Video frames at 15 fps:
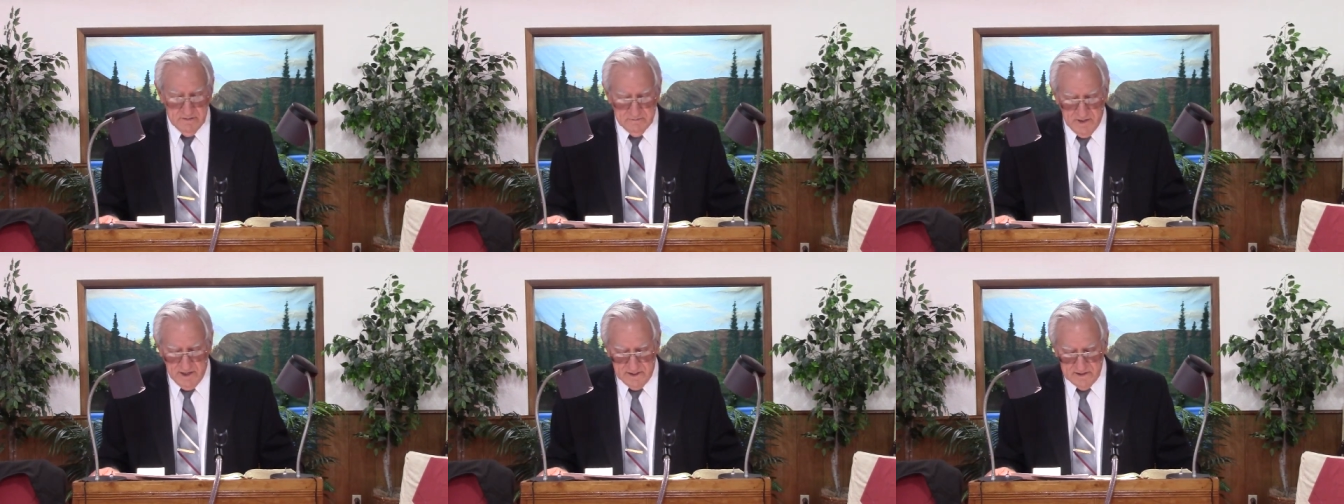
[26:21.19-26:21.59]

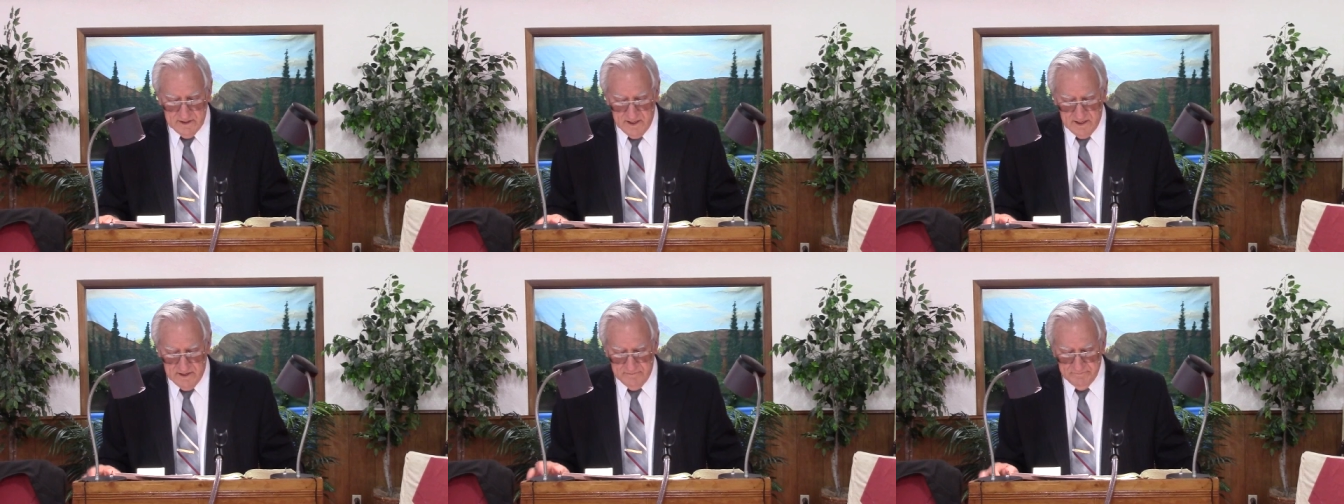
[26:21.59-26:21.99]
But
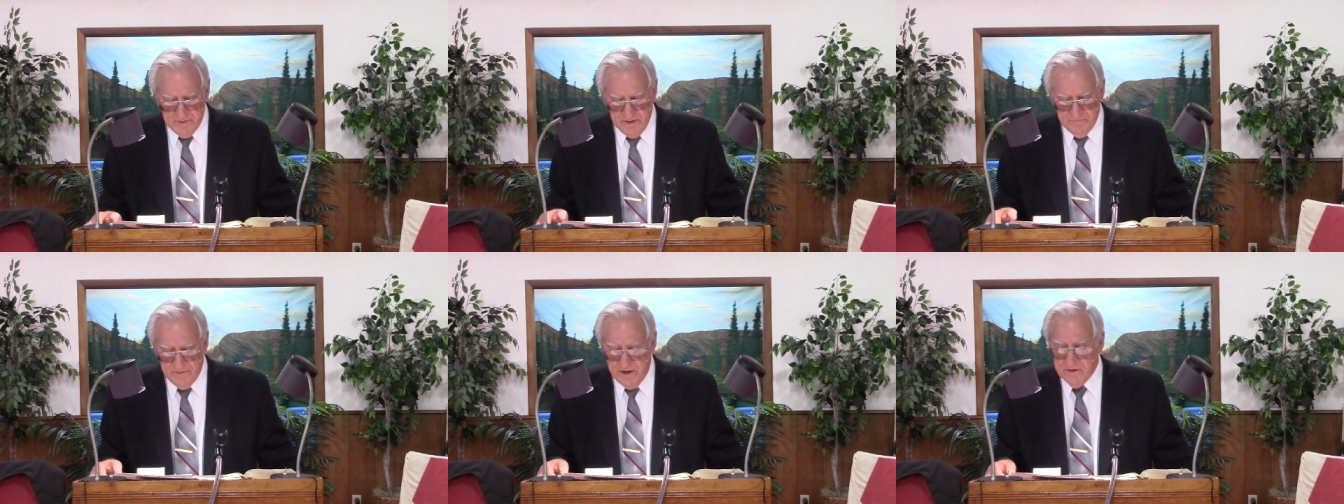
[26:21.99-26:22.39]
uh,
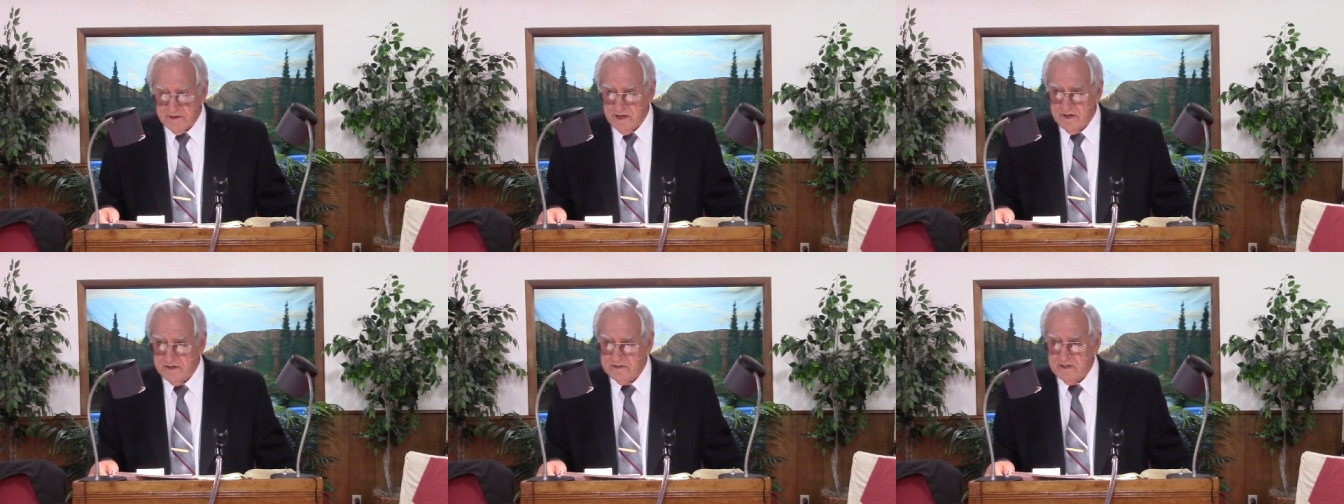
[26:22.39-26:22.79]
they found
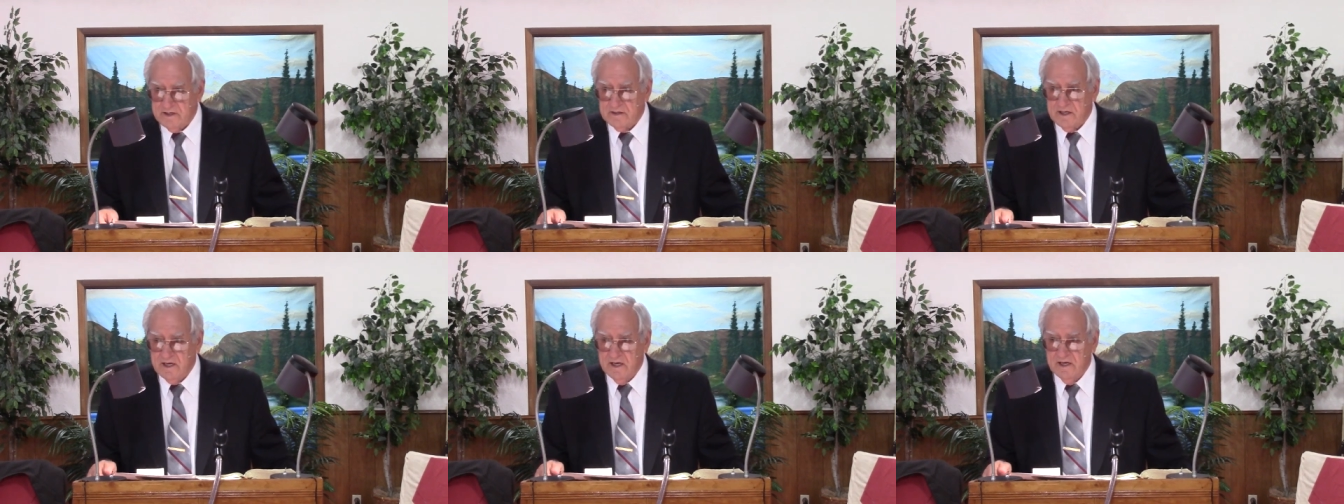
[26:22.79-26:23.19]
out
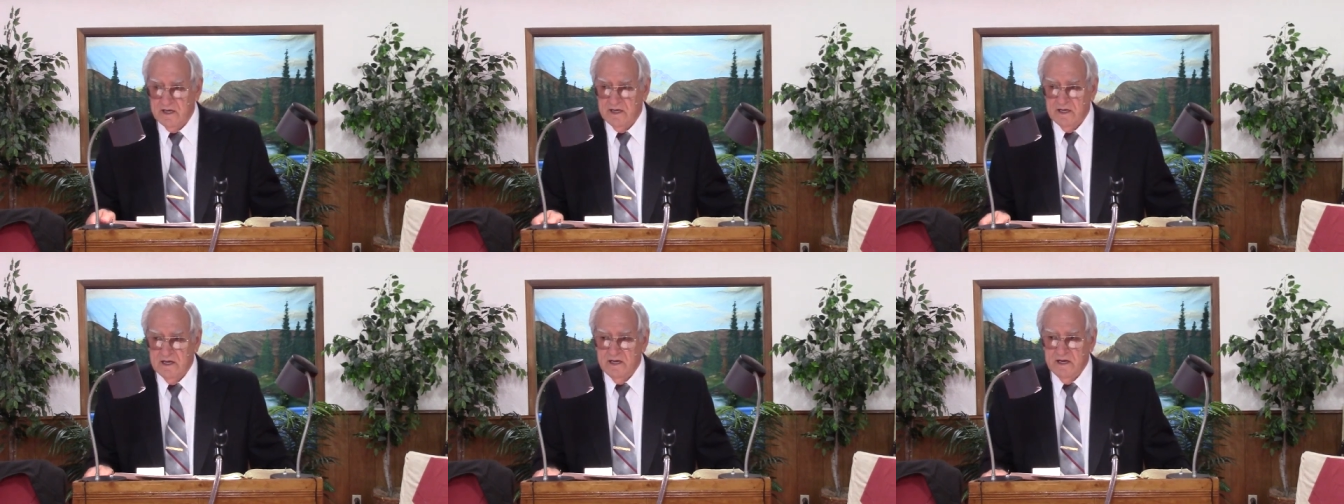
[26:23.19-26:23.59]
that the
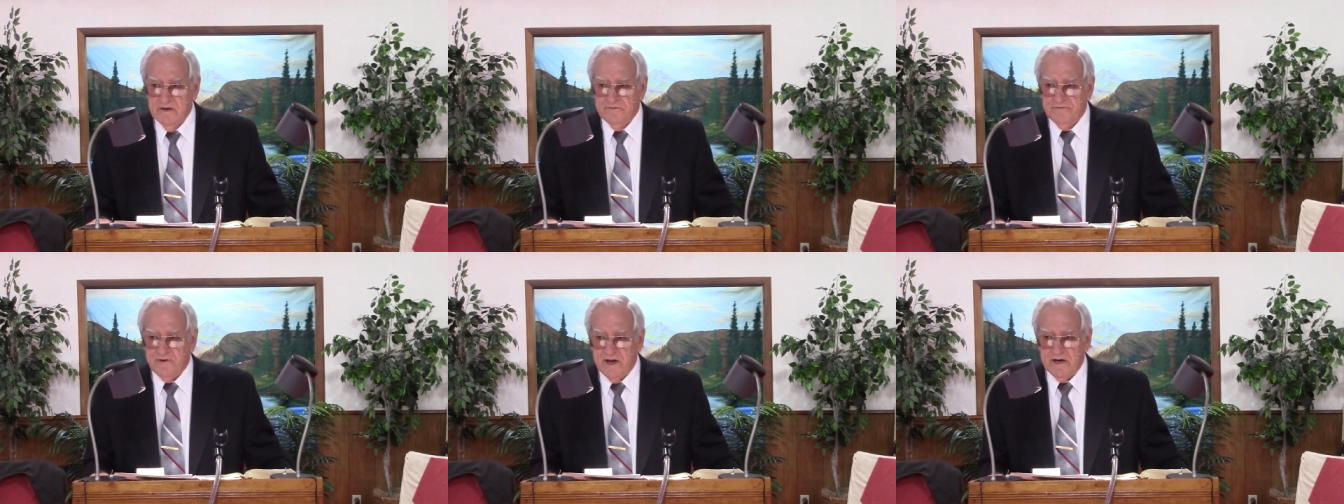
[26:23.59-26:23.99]

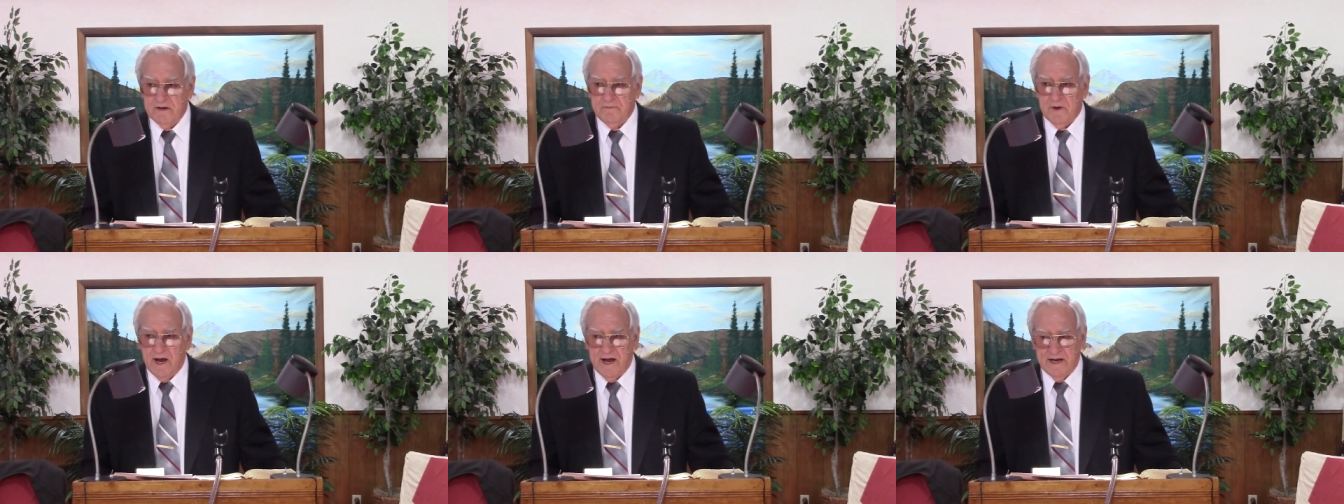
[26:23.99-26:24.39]
fighter
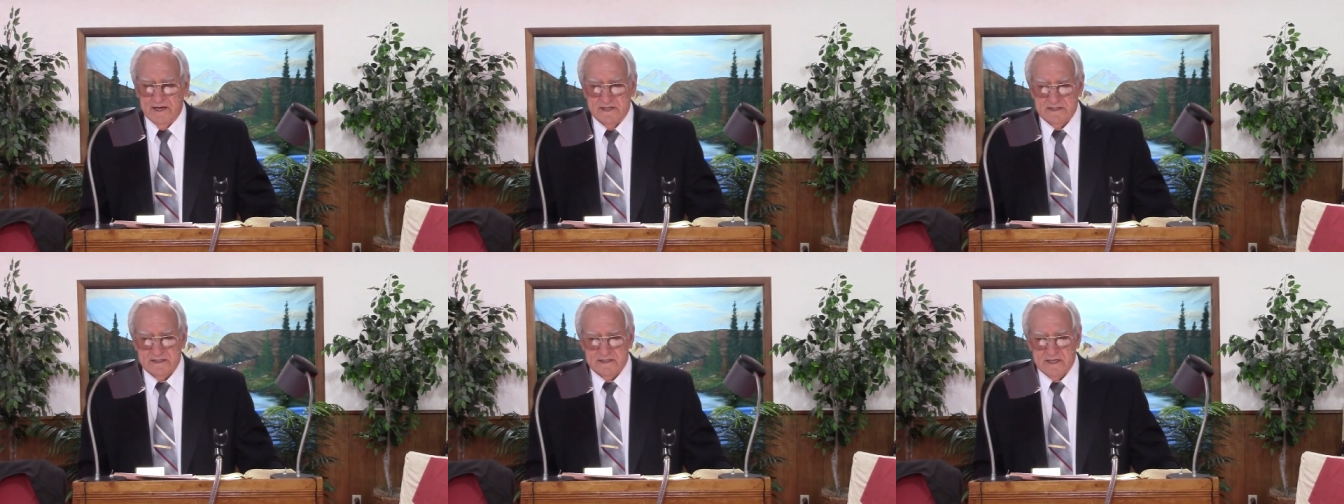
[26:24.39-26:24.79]

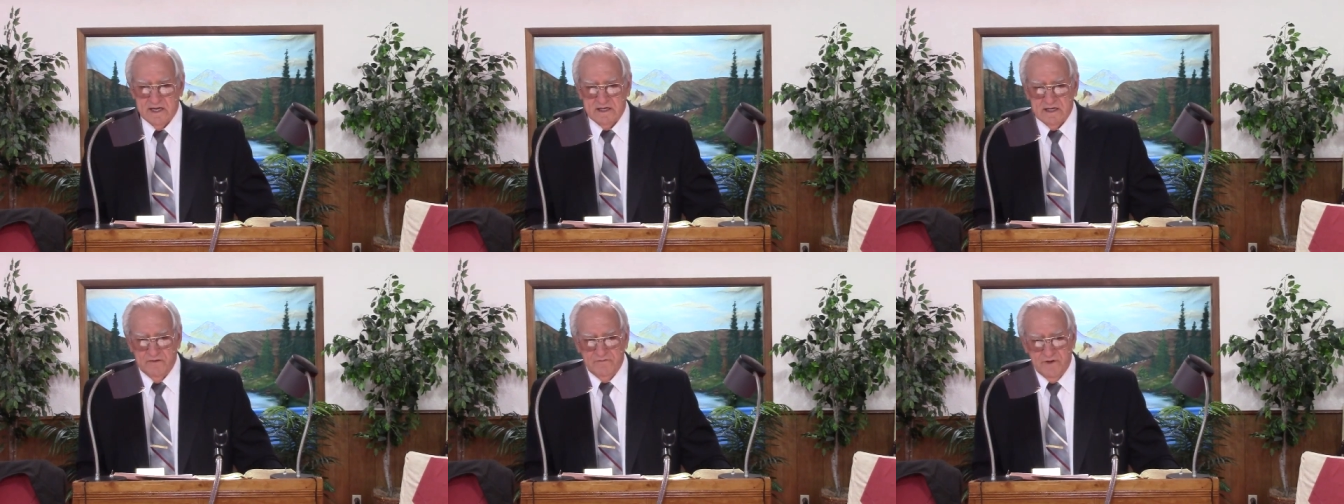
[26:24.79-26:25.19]
pilots
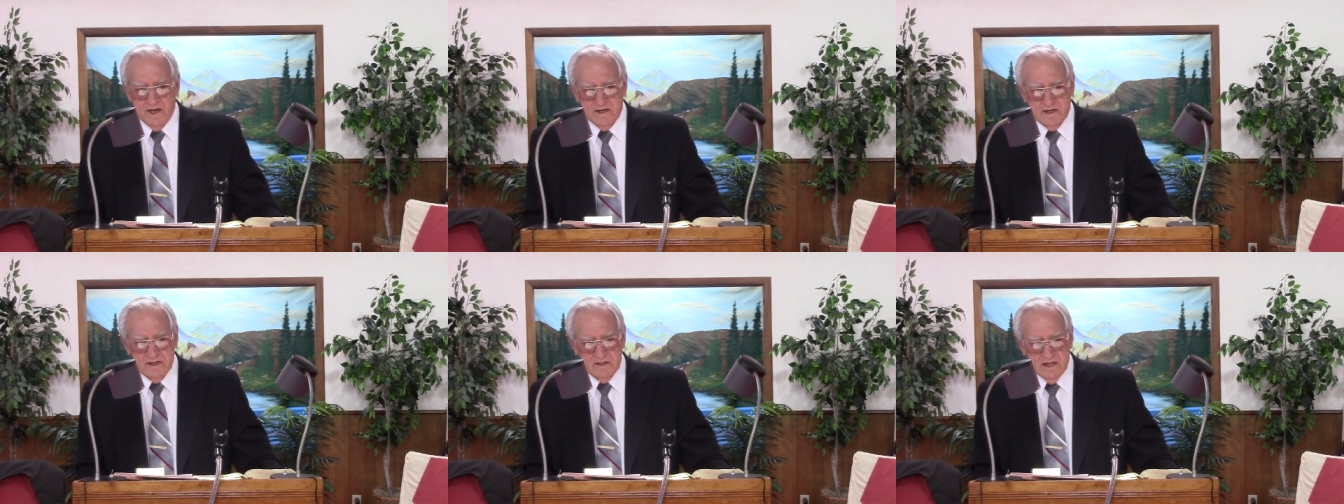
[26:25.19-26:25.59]
that
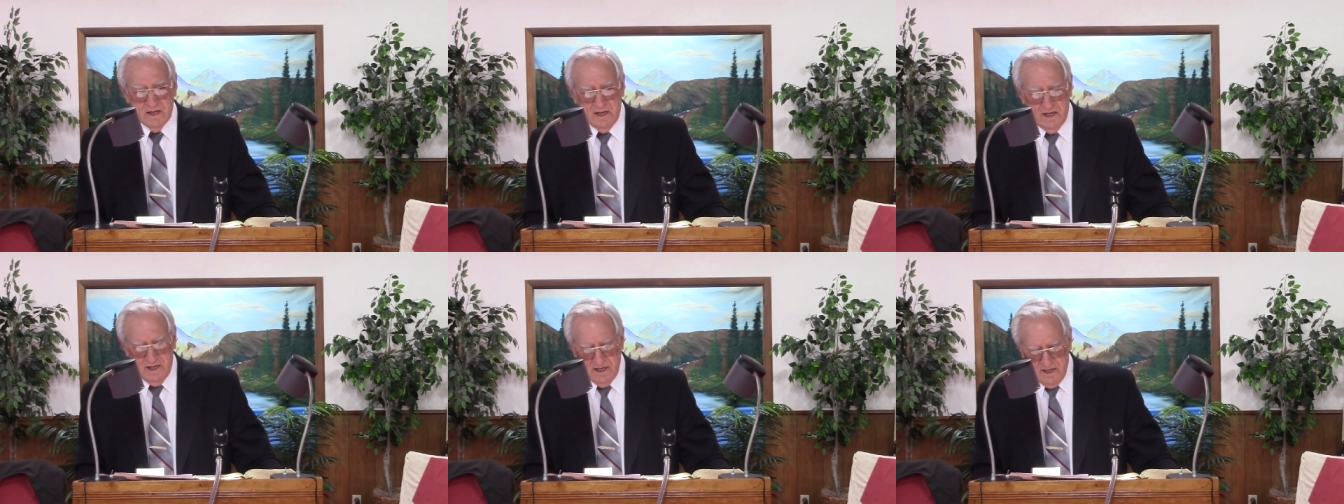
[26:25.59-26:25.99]
defended
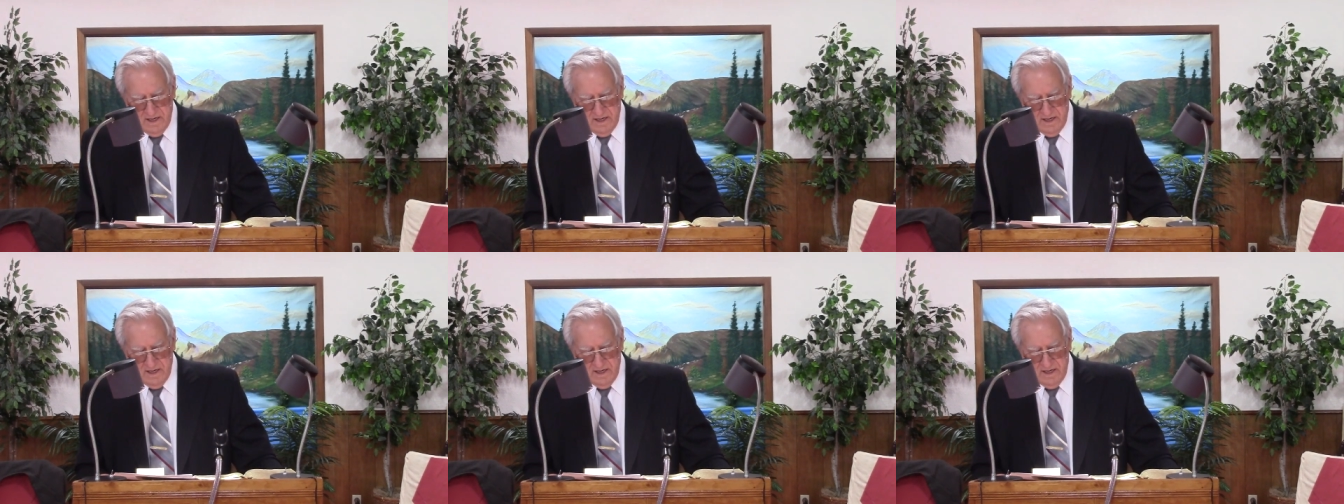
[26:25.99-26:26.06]
the